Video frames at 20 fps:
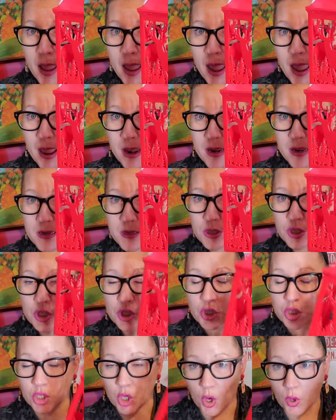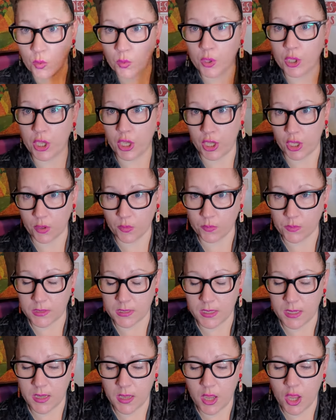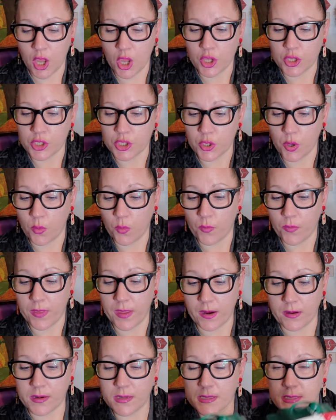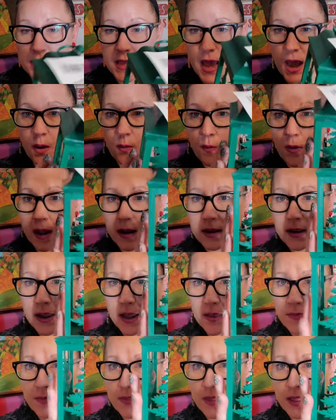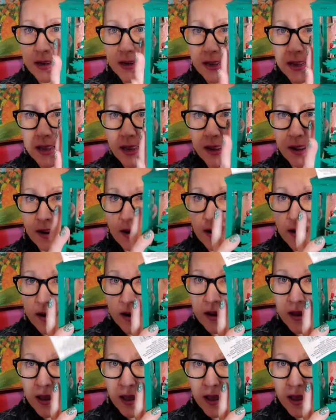it is so cute so there is that one and then here